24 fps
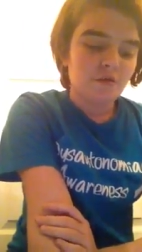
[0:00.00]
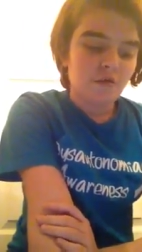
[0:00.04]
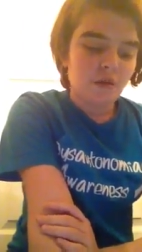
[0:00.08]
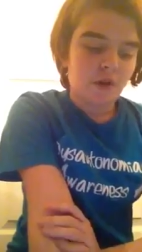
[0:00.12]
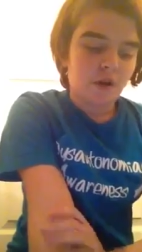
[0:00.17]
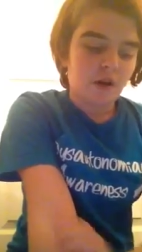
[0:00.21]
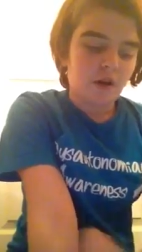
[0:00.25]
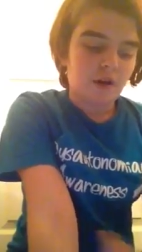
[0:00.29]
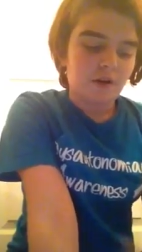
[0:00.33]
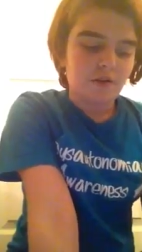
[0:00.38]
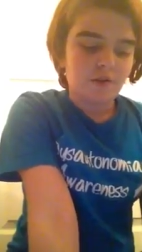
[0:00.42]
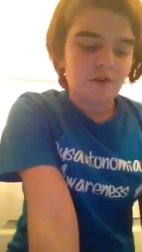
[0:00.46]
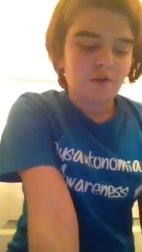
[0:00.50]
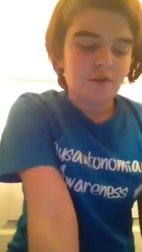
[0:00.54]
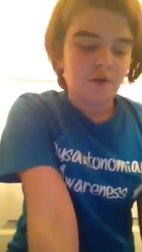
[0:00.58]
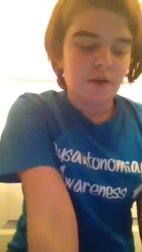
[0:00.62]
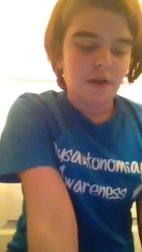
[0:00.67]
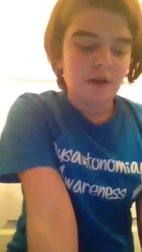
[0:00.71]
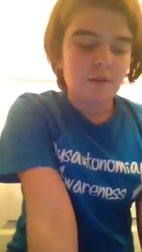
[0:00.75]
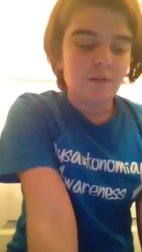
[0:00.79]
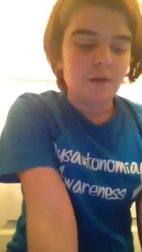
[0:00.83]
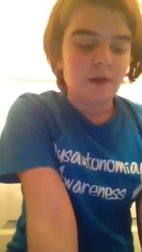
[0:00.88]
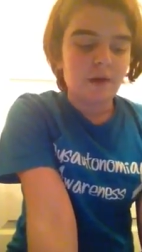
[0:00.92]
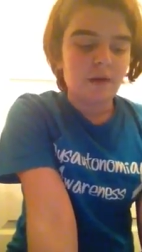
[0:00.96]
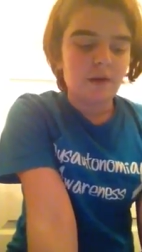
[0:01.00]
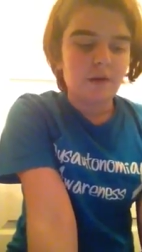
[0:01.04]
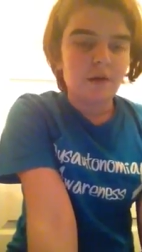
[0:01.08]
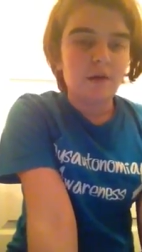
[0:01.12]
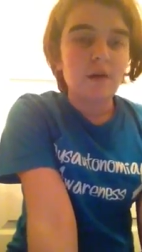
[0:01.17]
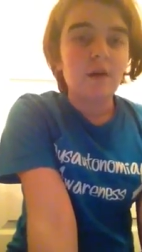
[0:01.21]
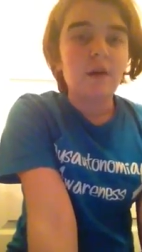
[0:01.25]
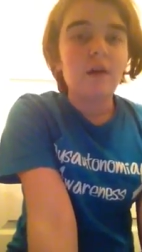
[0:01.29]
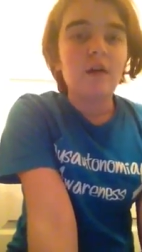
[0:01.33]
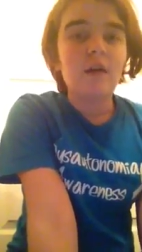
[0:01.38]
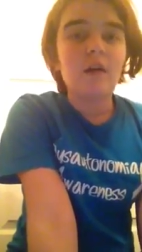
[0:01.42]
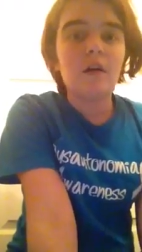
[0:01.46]
uh,
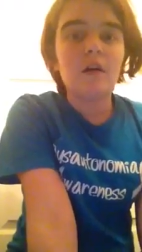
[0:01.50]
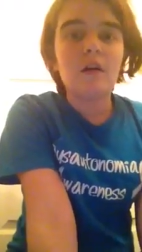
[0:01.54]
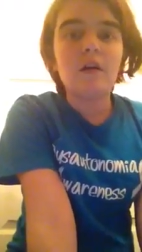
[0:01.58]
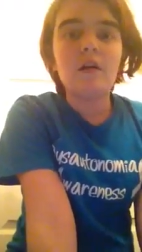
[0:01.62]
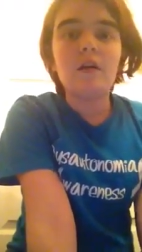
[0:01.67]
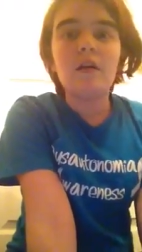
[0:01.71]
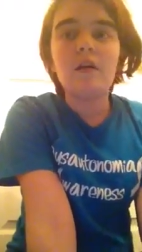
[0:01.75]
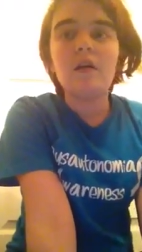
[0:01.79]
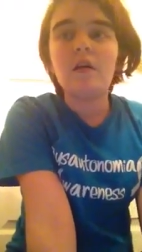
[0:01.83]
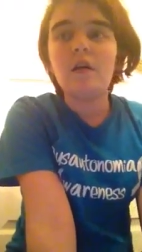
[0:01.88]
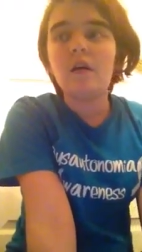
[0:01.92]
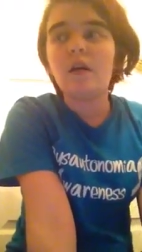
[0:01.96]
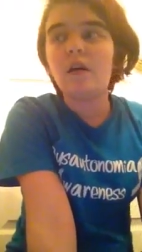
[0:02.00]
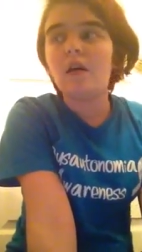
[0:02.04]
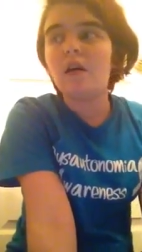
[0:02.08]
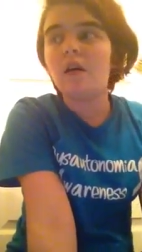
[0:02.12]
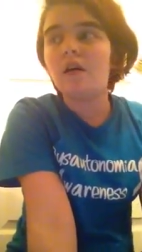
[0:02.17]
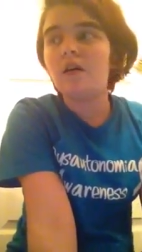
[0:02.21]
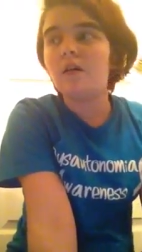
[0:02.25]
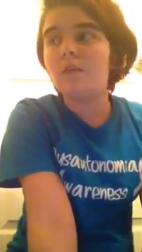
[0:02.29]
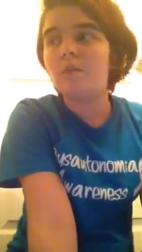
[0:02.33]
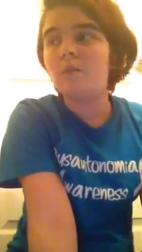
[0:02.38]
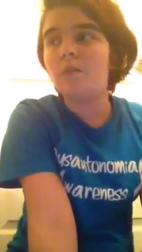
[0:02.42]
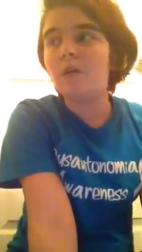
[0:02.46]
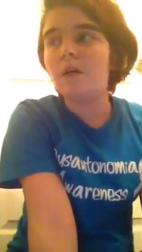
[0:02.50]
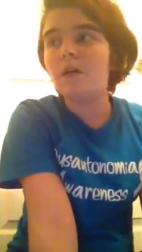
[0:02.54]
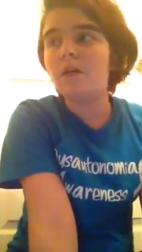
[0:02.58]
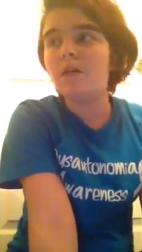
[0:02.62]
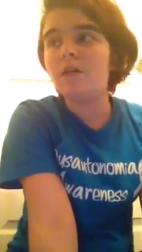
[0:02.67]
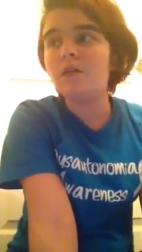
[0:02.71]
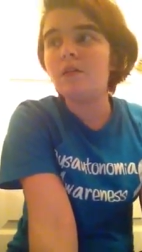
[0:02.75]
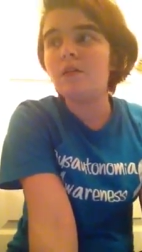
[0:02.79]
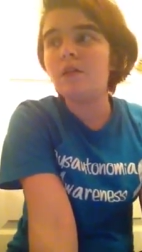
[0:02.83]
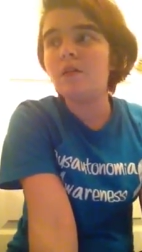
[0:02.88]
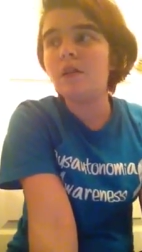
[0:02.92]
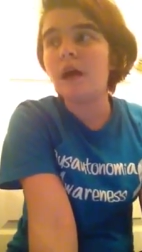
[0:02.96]
tramadol, um,
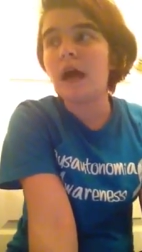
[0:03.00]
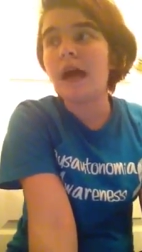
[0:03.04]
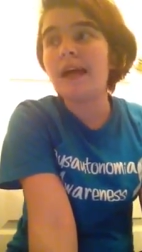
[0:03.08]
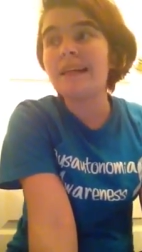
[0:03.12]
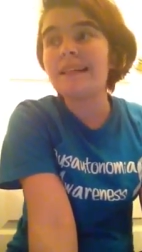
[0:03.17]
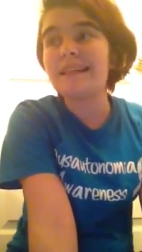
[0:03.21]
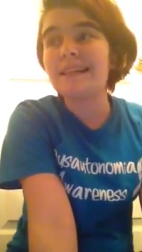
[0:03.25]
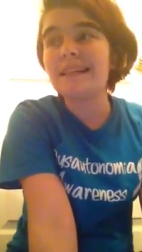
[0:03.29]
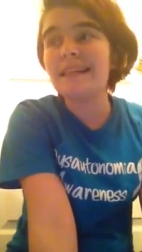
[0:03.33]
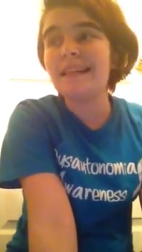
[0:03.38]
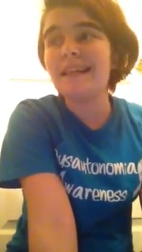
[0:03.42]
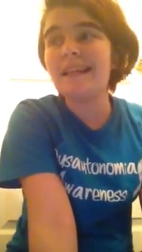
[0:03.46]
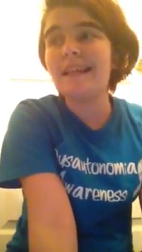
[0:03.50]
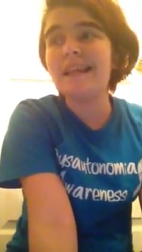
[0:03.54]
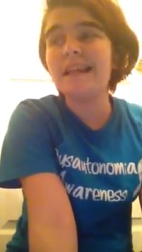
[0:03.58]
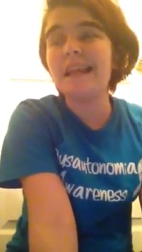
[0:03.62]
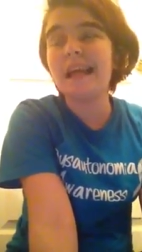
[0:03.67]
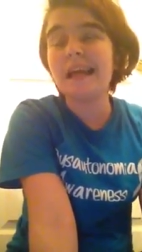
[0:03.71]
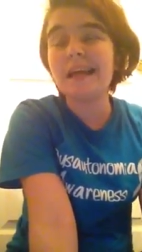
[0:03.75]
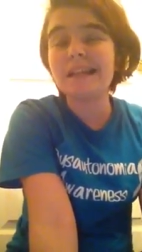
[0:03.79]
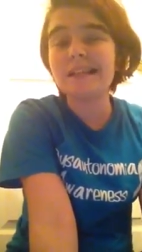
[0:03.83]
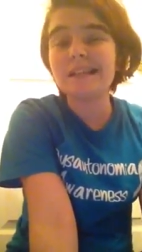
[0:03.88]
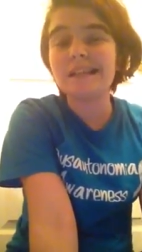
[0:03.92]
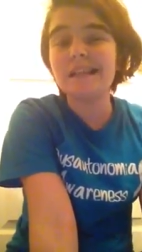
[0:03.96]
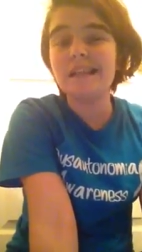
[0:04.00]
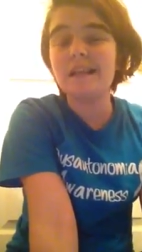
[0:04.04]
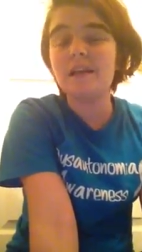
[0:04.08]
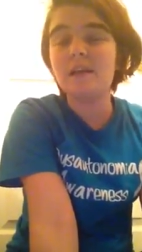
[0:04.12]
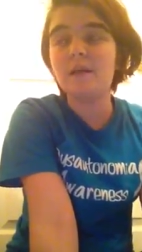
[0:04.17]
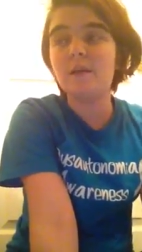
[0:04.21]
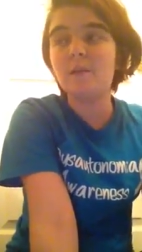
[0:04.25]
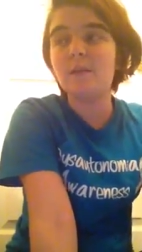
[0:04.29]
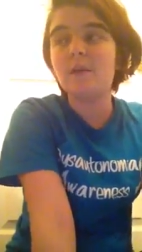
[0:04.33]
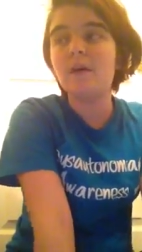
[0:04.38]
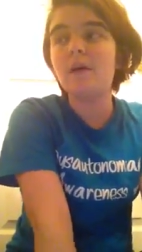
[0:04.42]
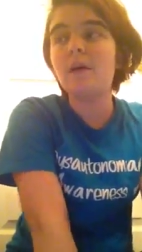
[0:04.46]
as needed,
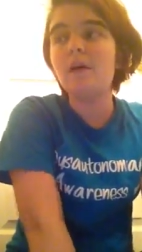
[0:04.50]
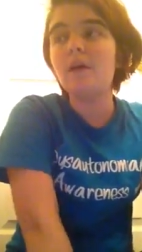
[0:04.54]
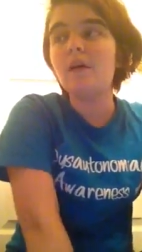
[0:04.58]
Nexium.